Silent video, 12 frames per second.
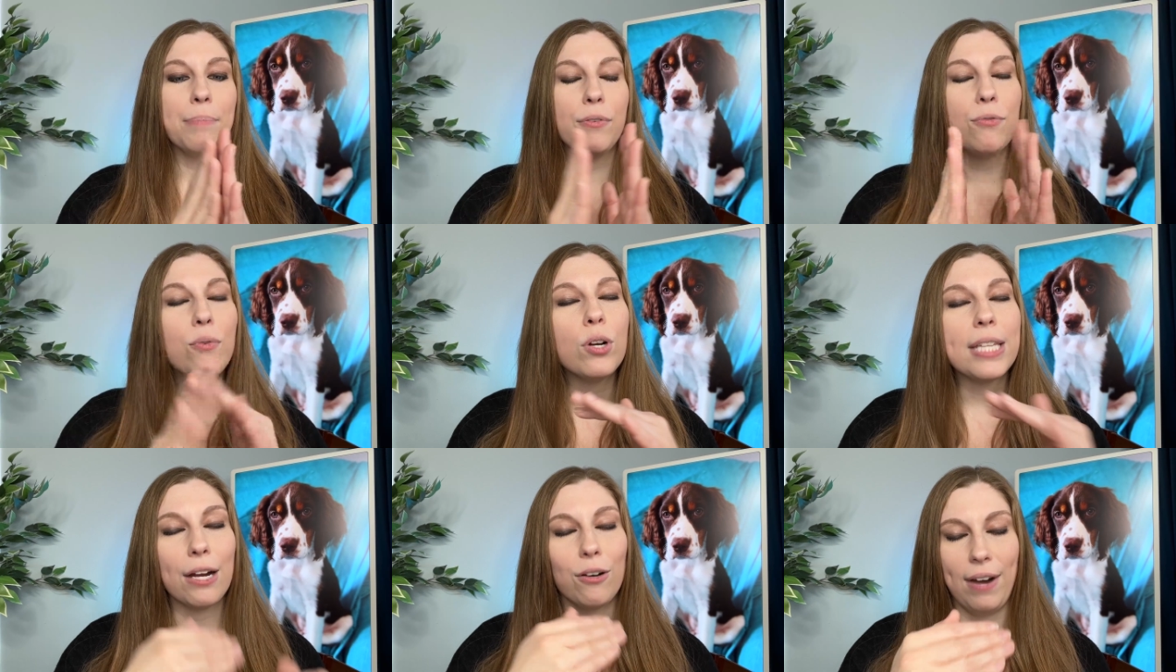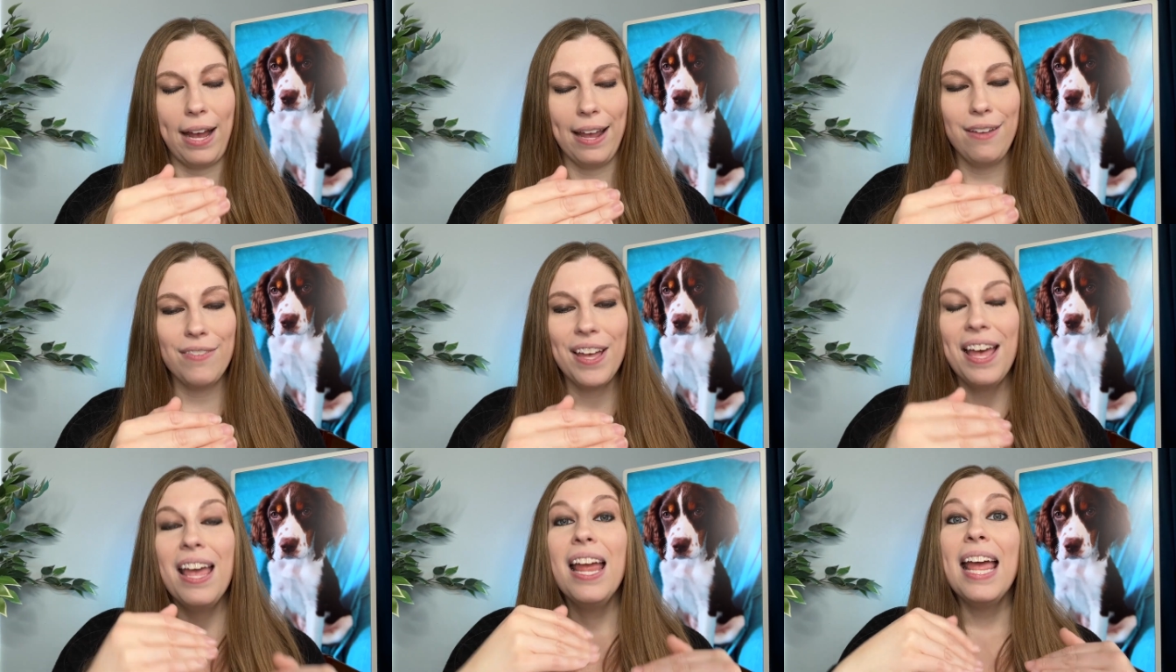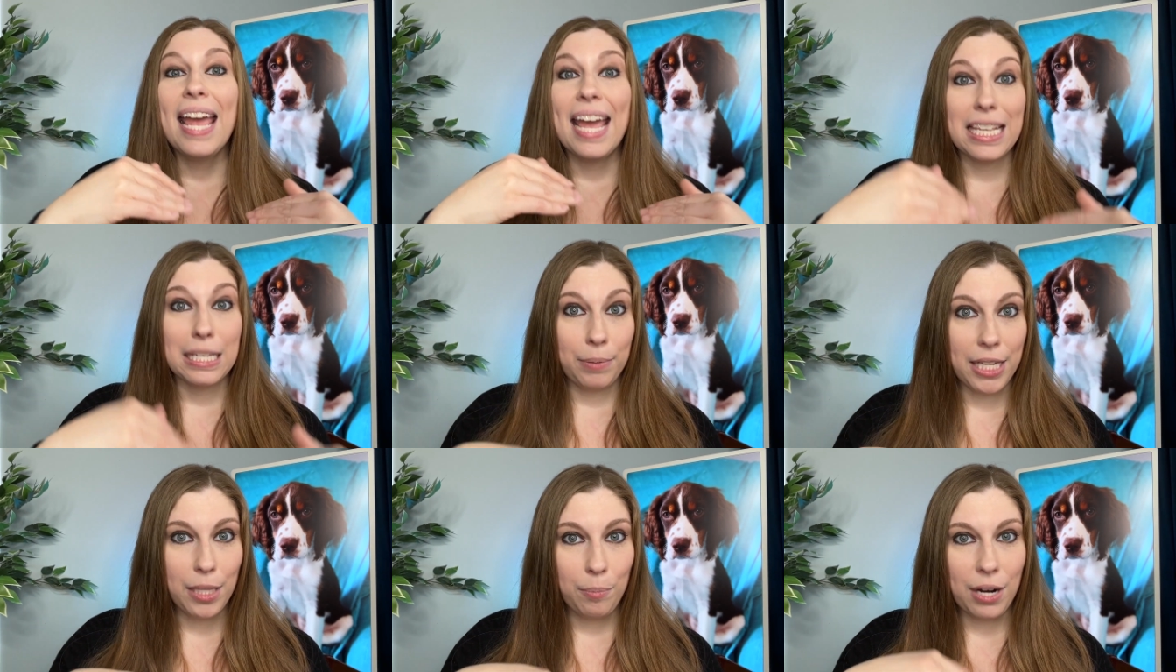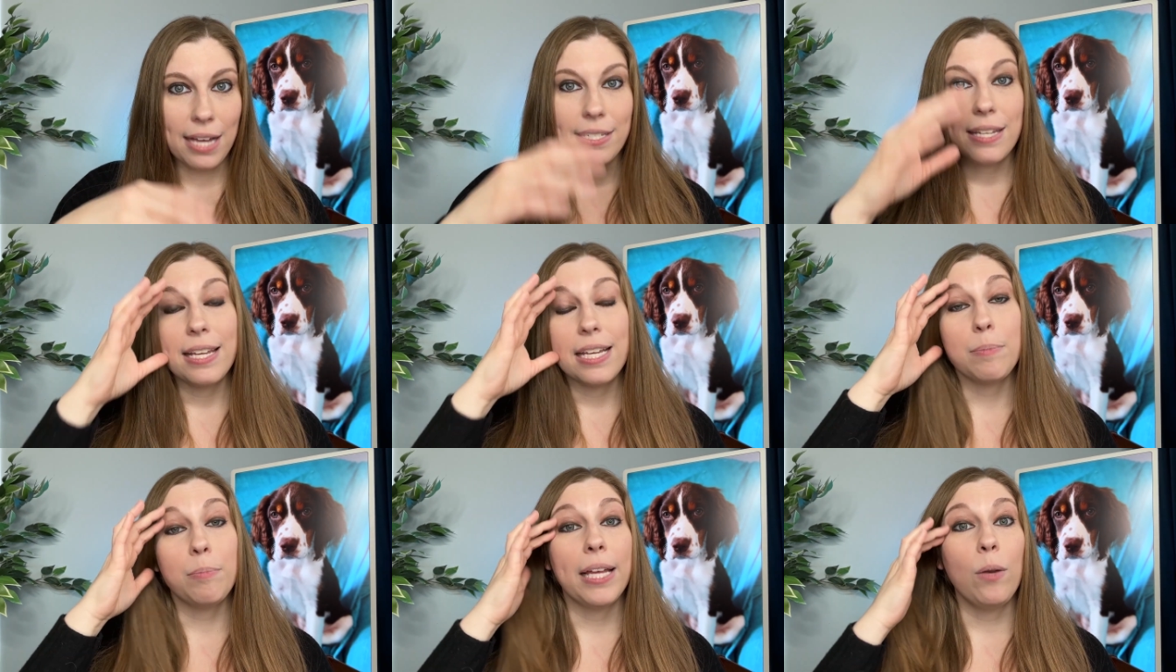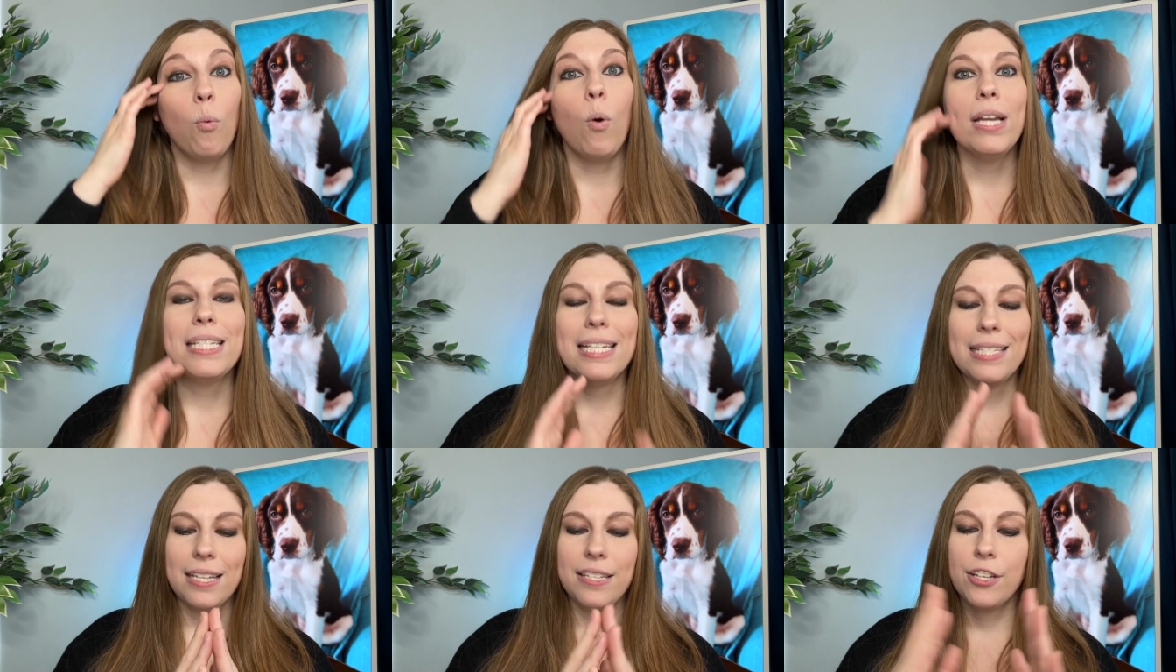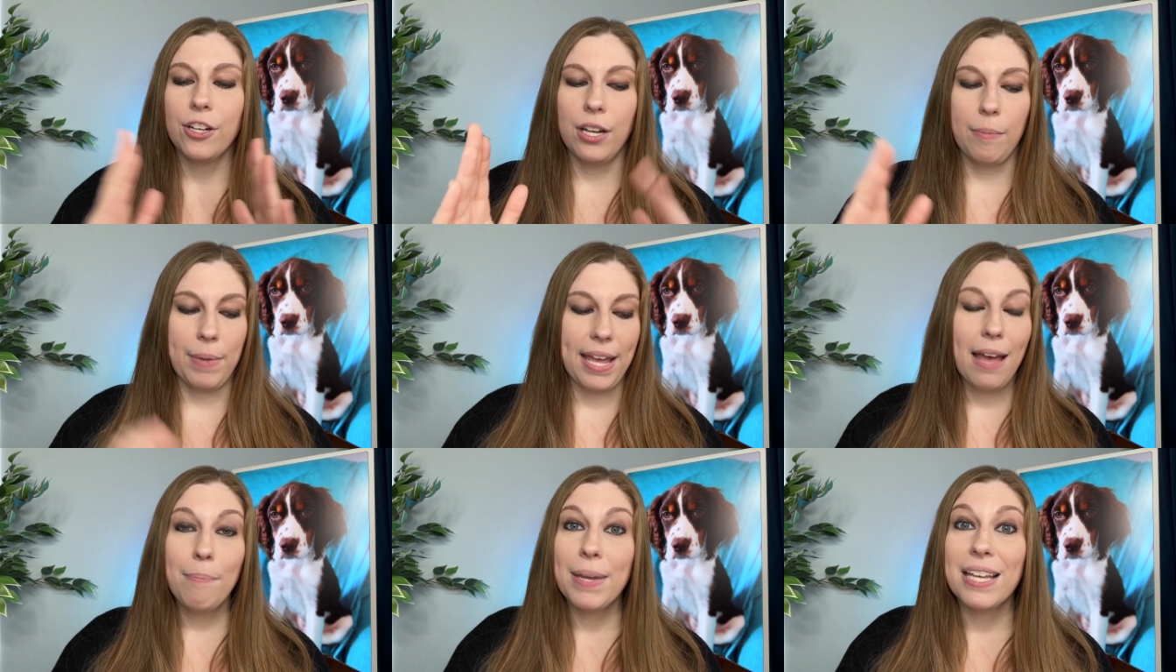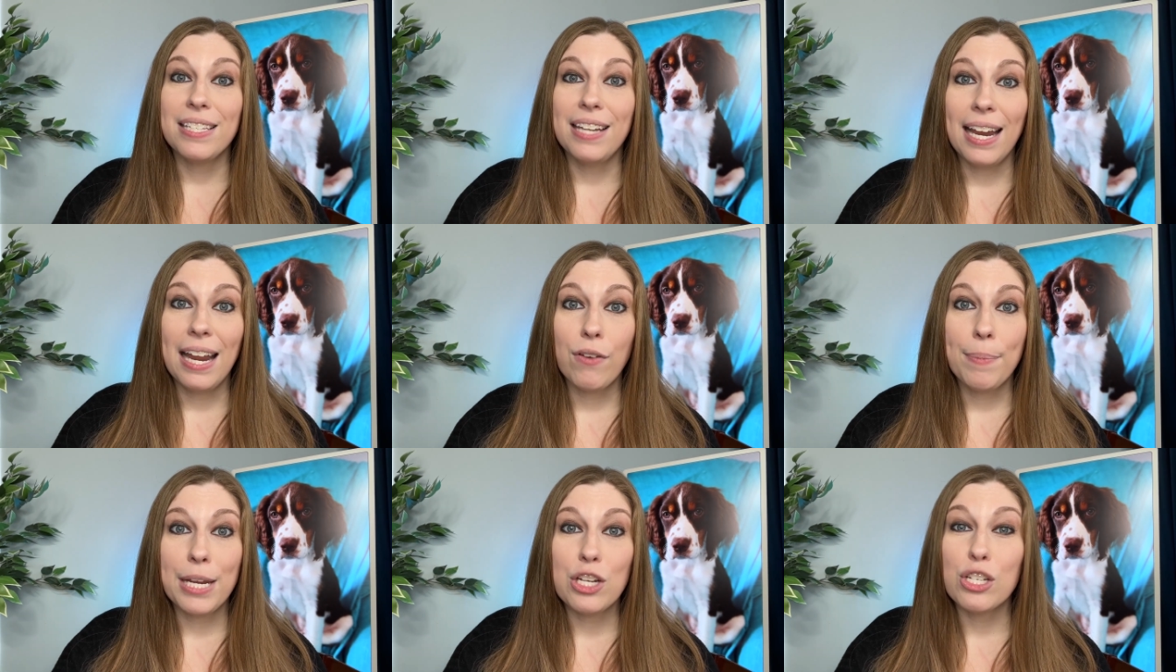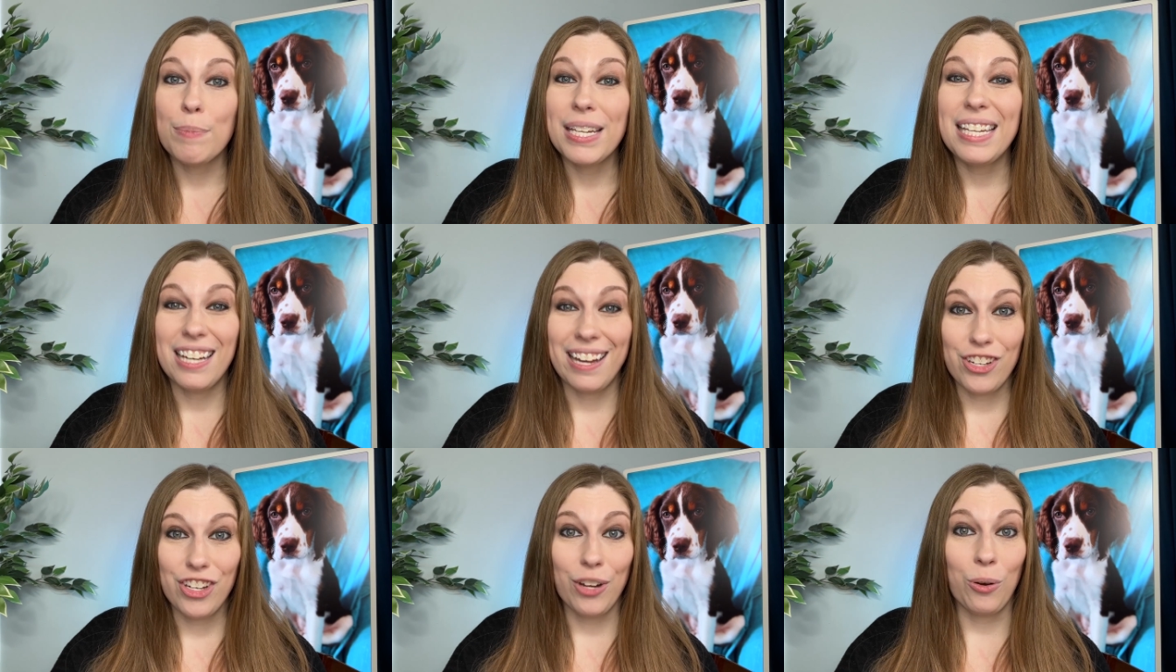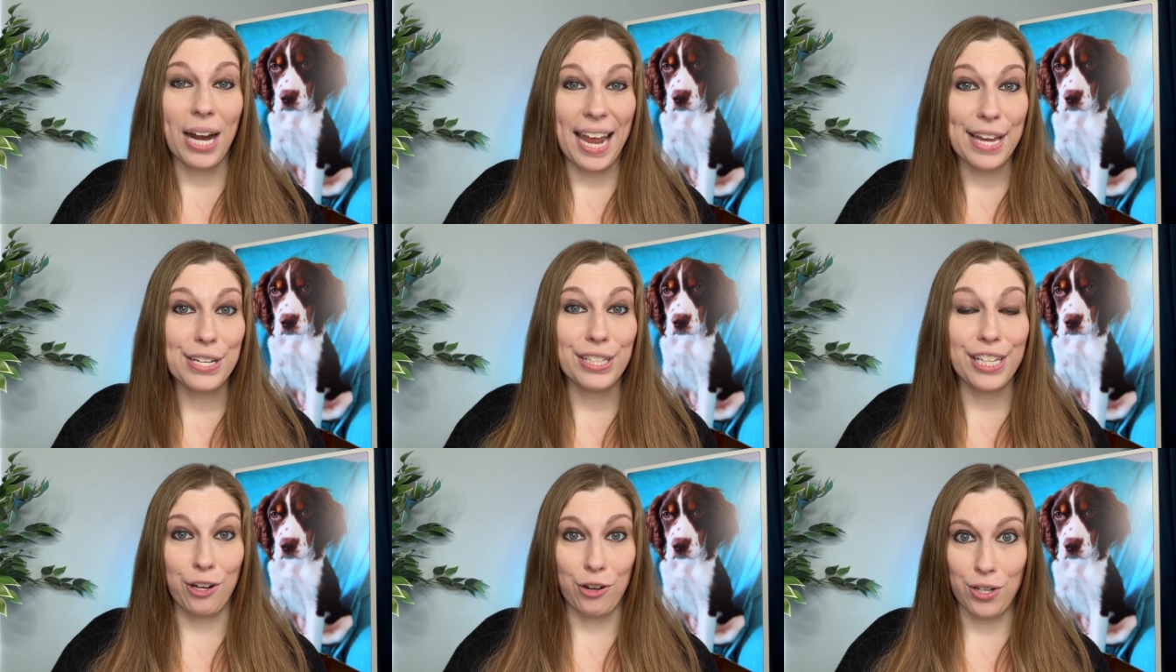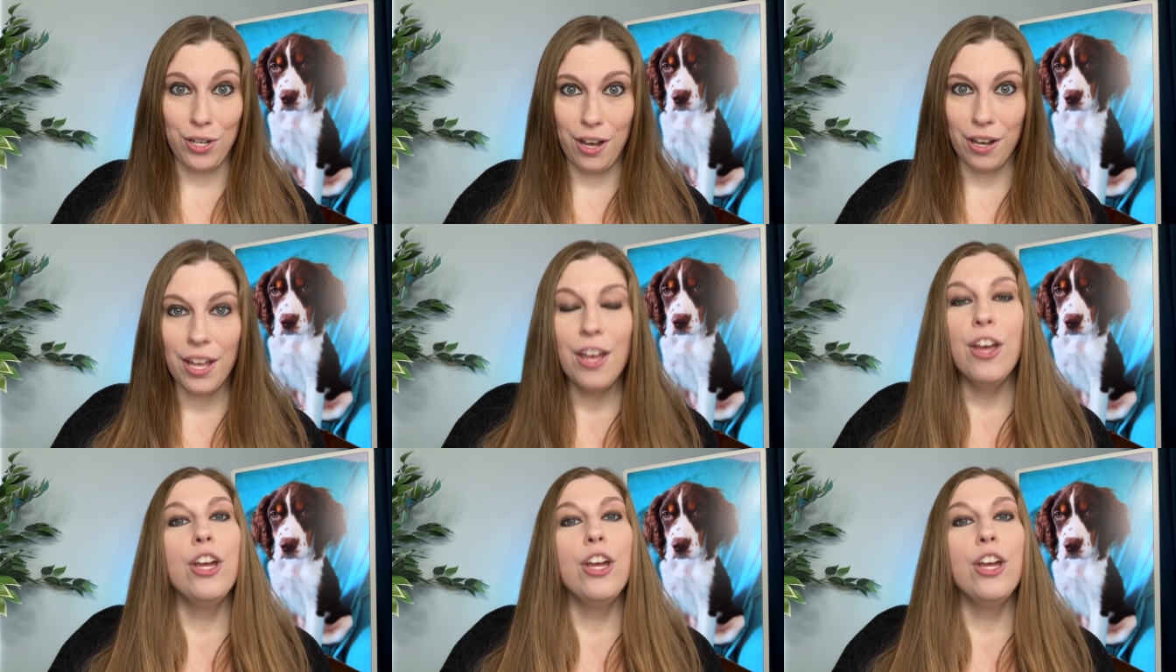before they arrive, explain the process, explain what distance they're going to be at, because not everybody should be touching or handling your dog.